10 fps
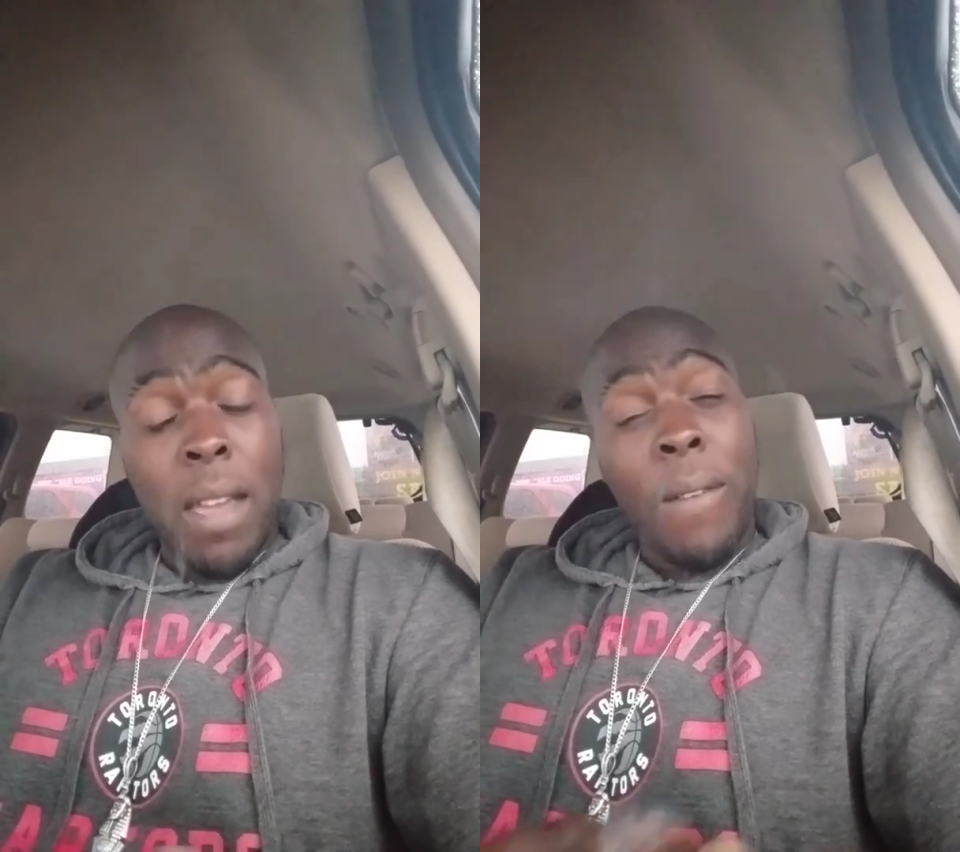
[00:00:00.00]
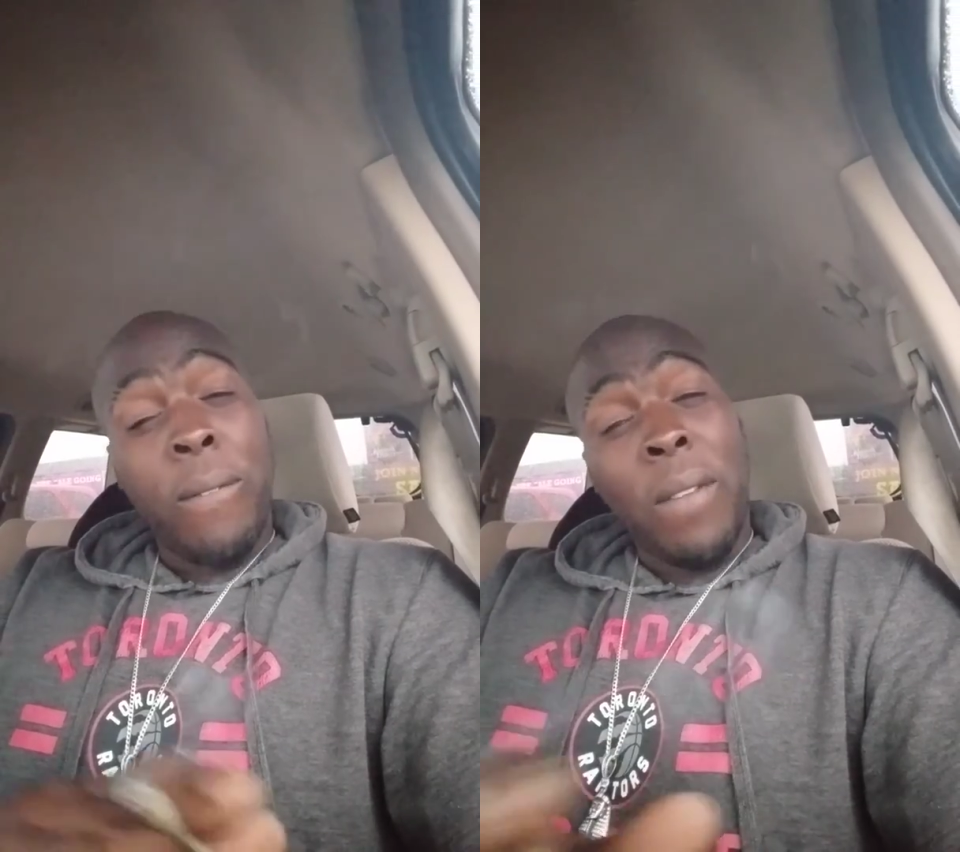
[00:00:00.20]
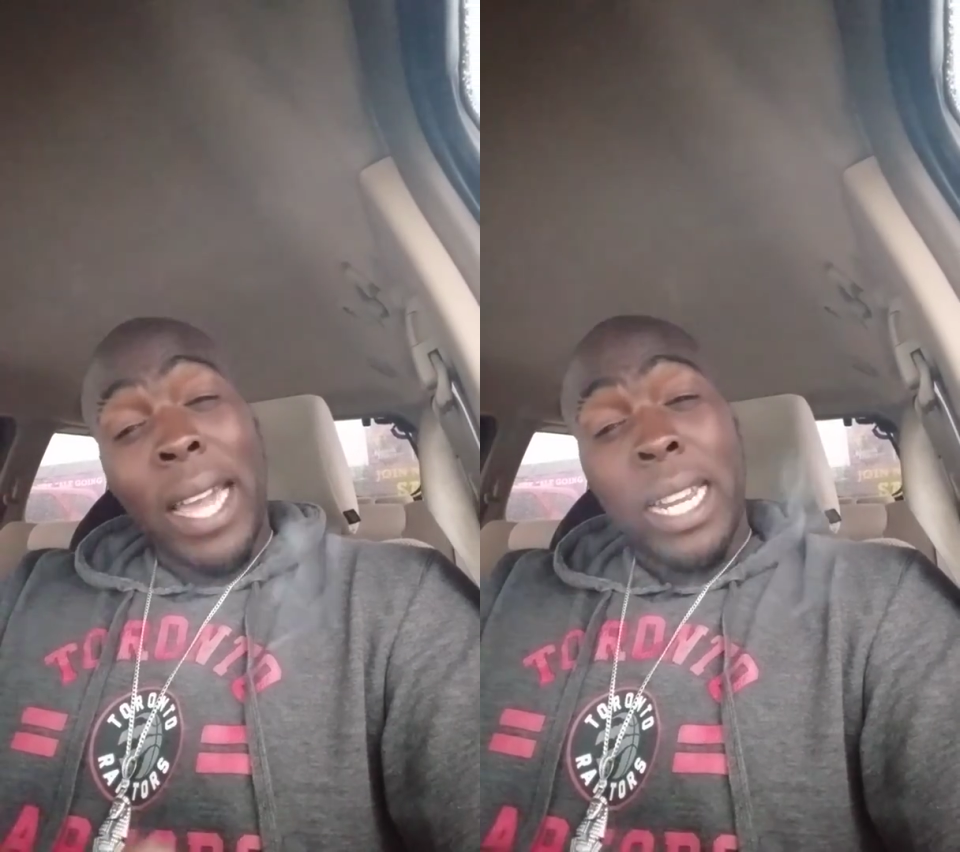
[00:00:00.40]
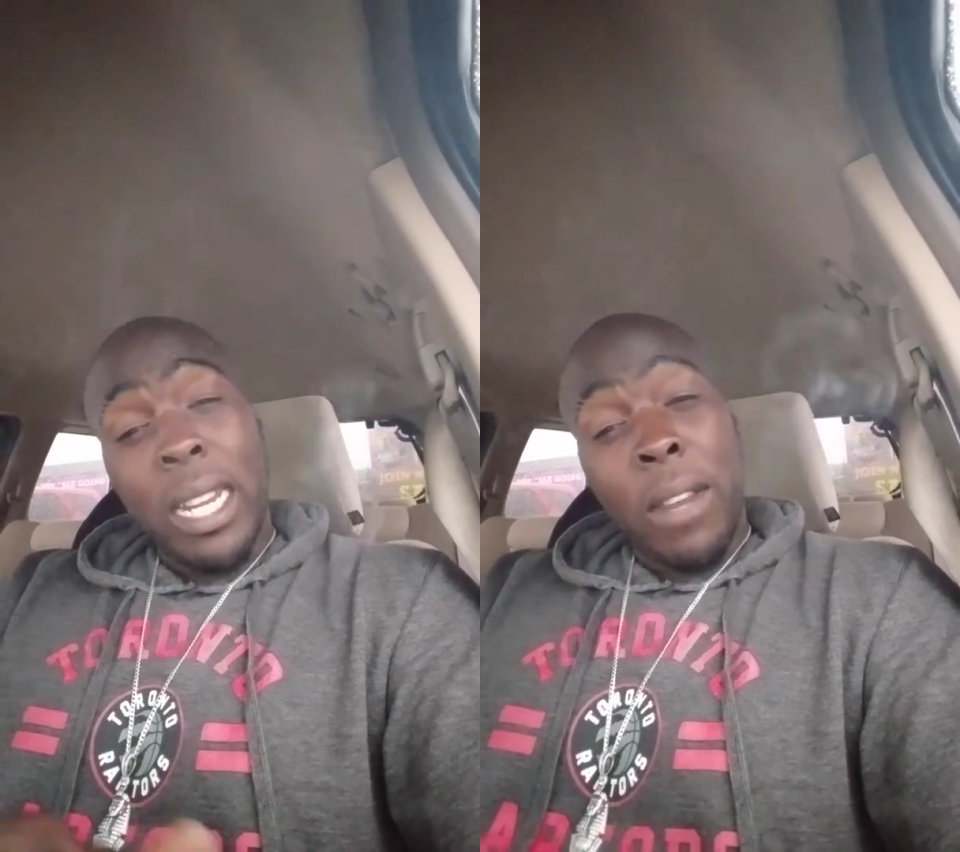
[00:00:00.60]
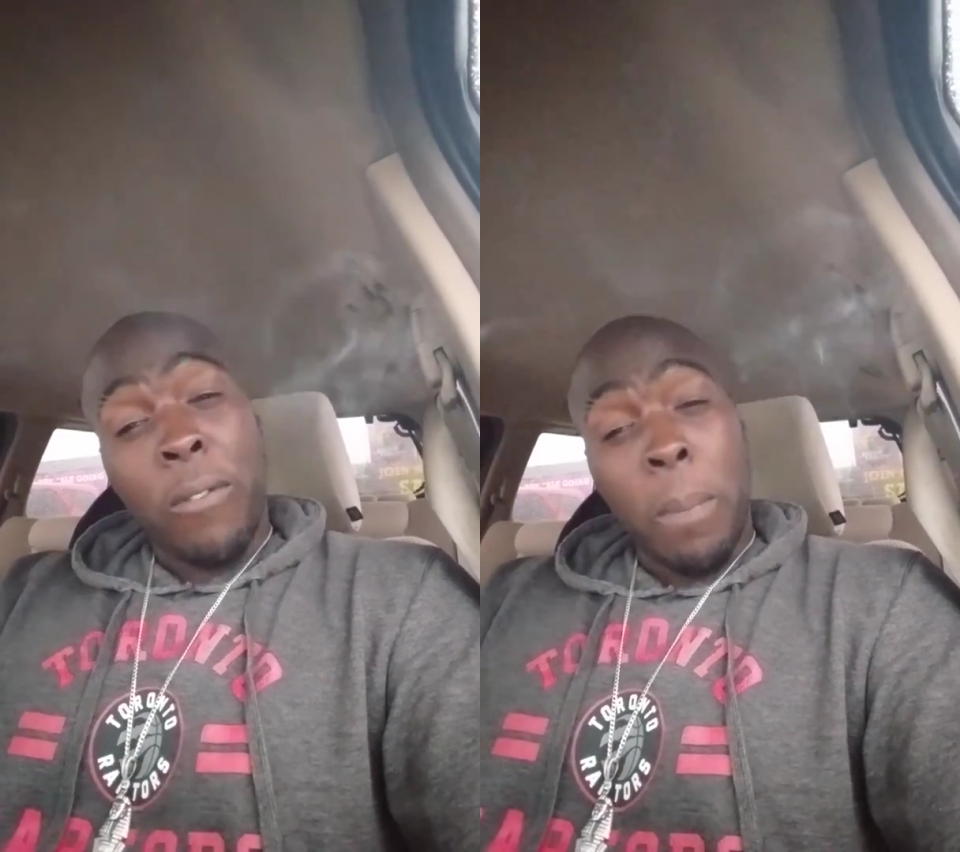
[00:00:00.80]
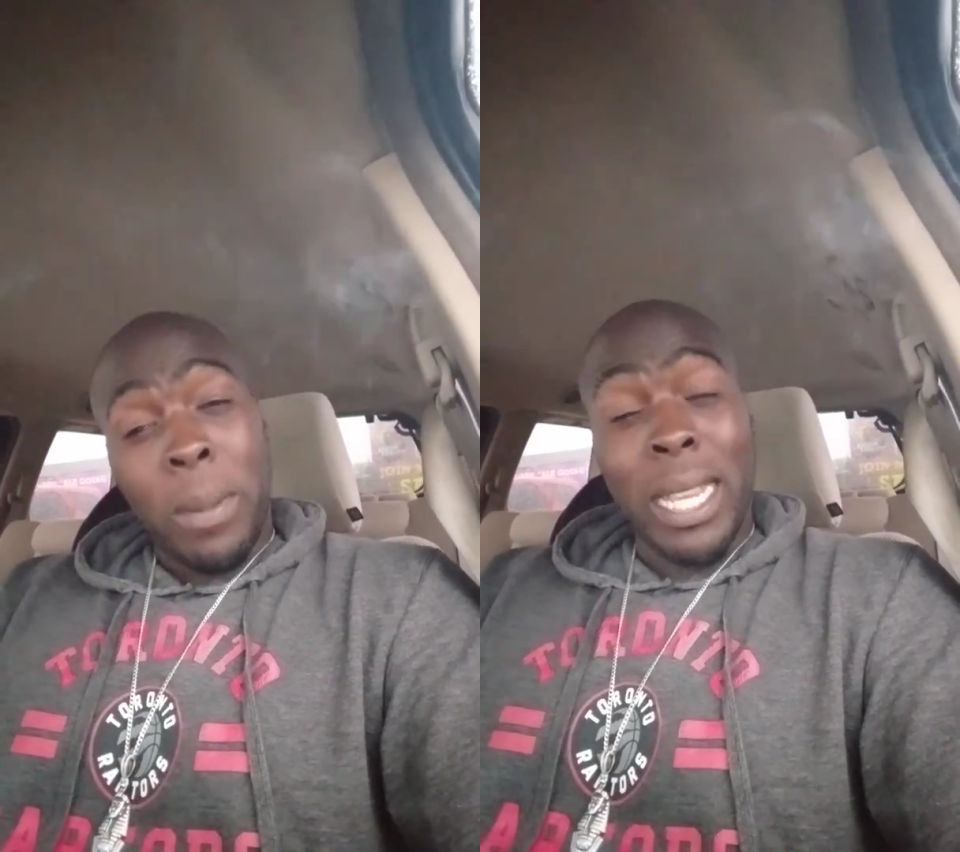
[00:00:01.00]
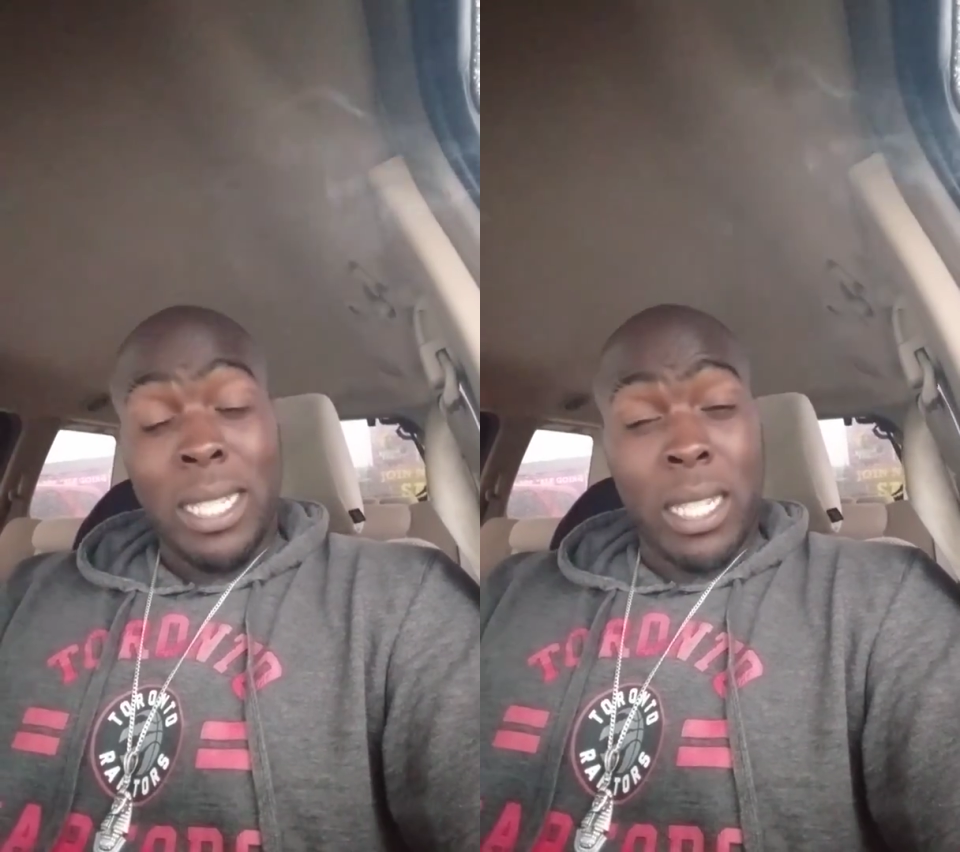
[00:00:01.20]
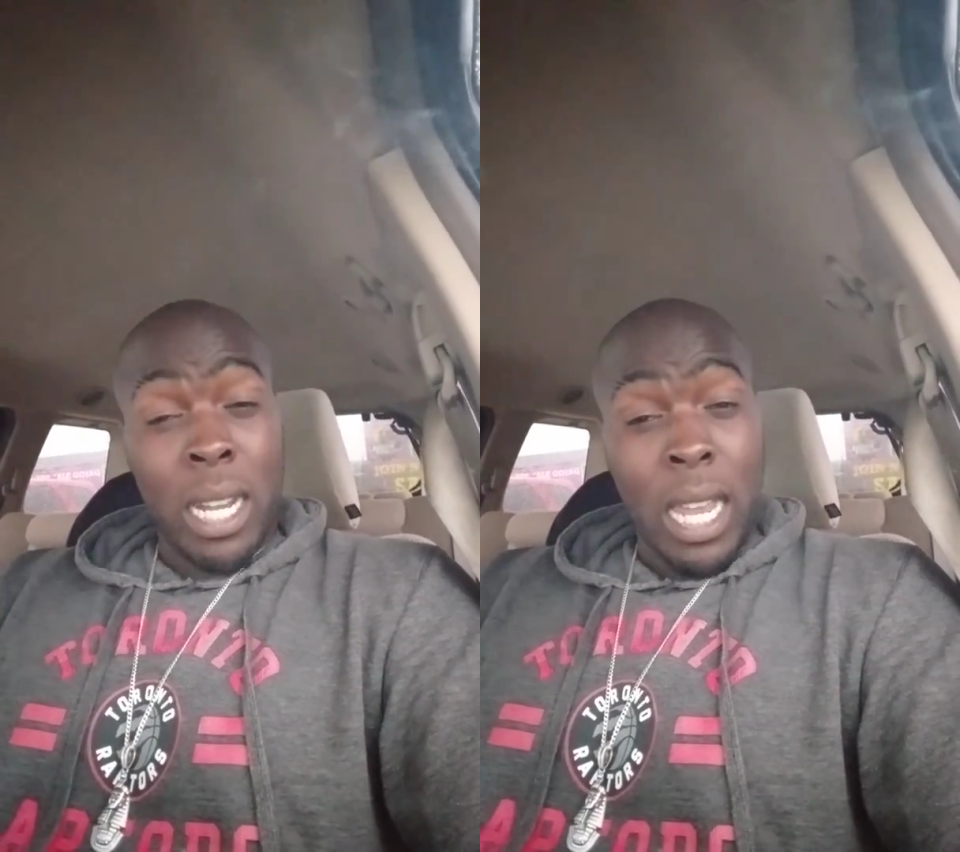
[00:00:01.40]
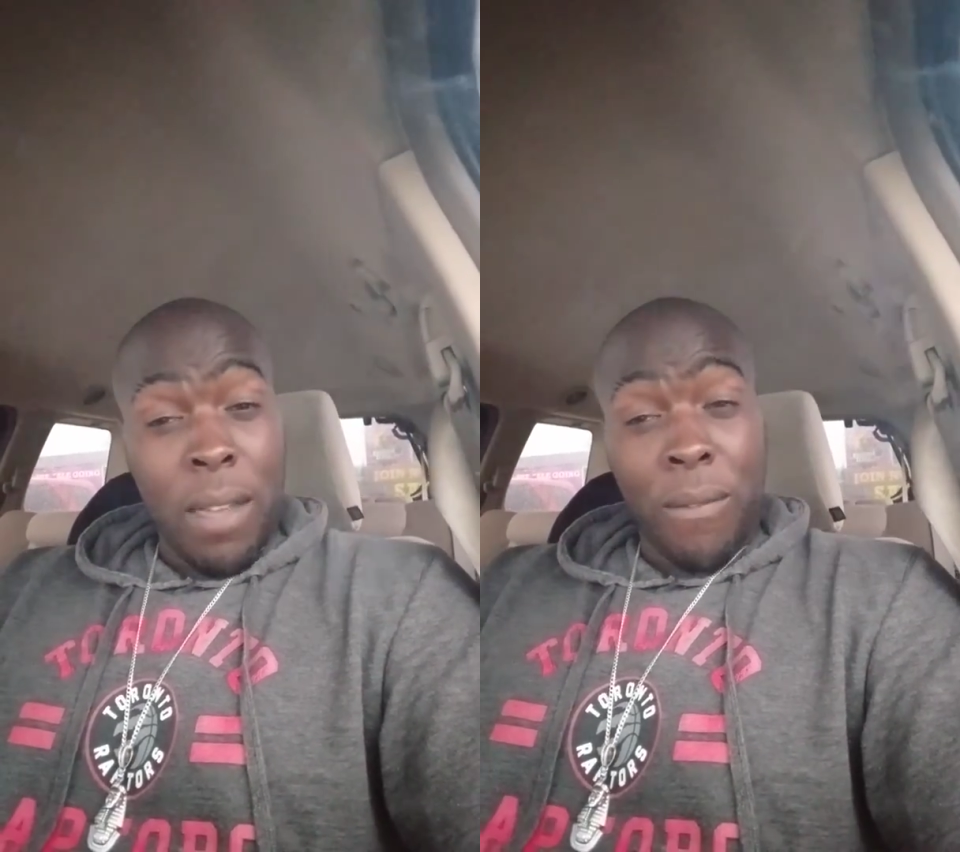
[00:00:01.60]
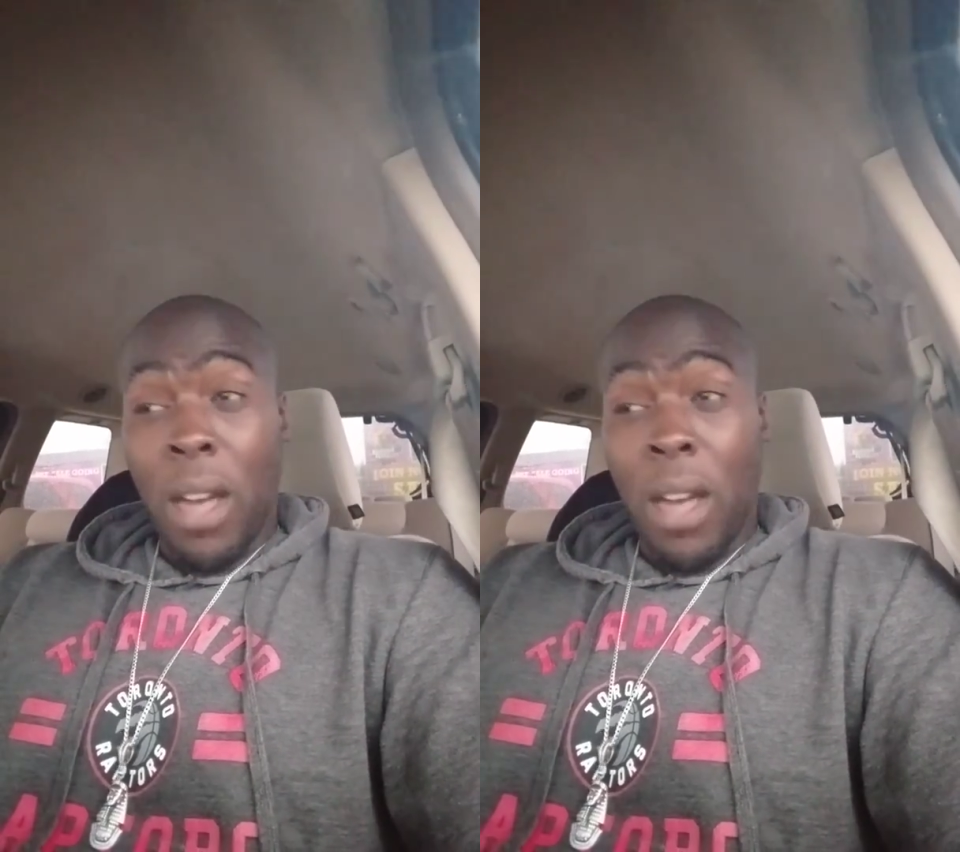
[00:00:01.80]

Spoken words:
find a different place to live.